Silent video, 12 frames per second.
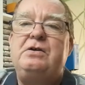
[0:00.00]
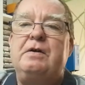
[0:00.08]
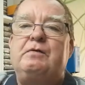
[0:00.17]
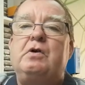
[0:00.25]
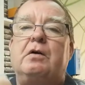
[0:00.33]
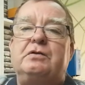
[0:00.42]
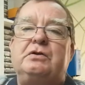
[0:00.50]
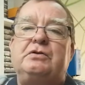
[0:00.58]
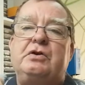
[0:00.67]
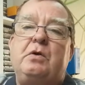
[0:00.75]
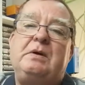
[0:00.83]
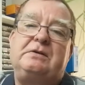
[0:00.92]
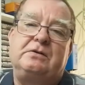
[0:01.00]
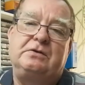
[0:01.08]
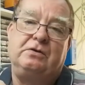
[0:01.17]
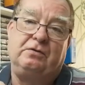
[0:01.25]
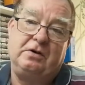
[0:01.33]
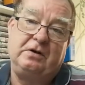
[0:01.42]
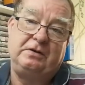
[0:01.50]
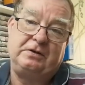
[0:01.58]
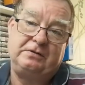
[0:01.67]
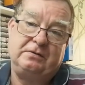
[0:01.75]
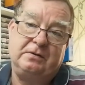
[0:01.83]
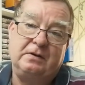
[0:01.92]
You've got to do it to learn
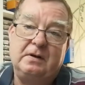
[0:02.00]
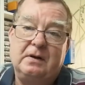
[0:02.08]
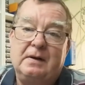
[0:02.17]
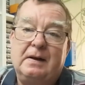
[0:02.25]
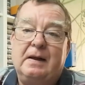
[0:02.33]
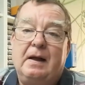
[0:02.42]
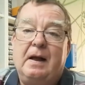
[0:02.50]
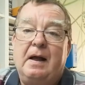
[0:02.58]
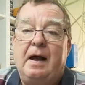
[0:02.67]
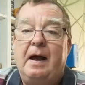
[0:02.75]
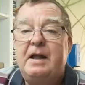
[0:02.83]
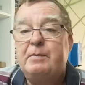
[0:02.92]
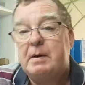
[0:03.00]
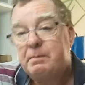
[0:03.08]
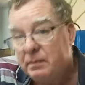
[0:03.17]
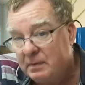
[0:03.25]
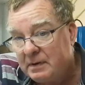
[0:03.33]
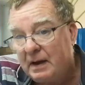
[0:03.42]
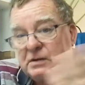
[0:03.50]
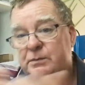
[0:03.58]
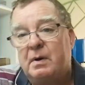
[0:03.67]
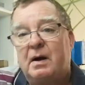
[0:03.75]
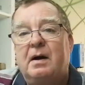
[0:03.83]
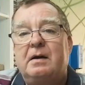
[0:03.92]
it. Anyway,
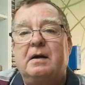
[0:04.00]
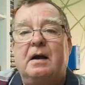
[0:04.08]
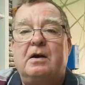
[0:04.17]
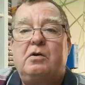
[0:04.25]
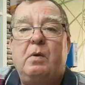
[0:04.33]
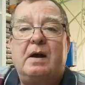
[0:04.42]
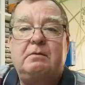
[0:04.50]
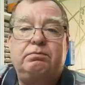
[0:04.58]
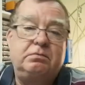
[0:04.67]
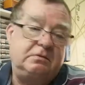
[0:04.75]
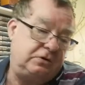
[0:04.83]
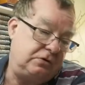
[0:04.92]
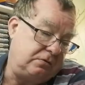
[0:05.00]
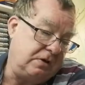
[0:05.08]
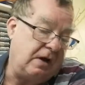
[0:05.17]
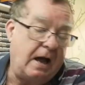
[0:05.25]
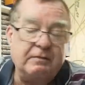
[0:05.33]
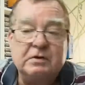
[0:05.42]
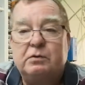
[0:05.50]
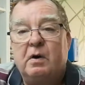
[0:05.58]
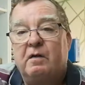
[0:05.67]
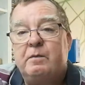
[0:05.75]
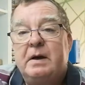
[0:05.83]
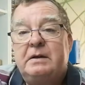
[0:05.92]
that's my uh, quick 11
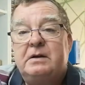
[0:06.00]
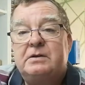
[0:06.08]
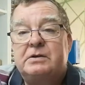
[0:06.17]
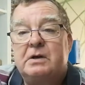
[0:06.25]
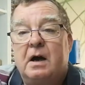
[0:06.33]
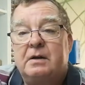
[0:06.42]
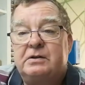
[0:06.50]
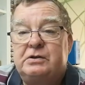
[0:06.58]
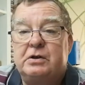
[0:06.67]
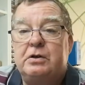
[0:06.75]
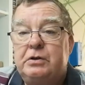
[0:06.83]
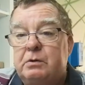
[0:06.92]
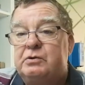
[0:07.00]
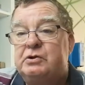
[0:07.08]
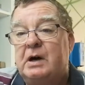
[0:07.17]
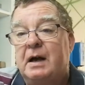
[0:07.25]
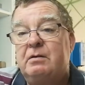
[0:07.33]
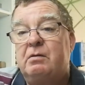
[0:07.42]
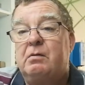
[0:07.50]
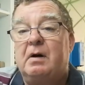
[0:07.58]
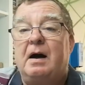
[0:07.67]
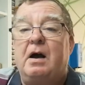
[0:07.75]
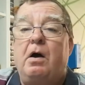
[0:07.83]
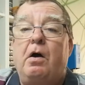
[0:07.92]
12 minutes. Uh, this is a new
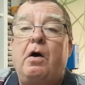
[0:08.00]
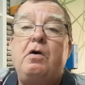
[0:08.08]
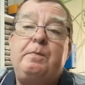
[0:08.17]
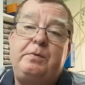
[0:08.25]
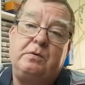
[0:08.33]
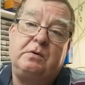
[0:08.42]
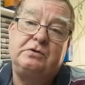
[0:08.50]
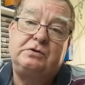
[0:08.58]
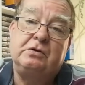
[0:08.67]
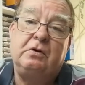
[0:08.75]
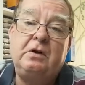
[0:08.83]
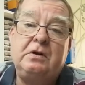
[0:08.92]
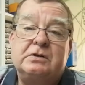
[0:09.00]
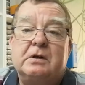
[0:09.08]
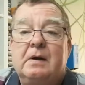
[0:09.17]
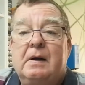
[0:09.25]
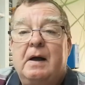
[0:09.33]
channel. I hope you enjoy it.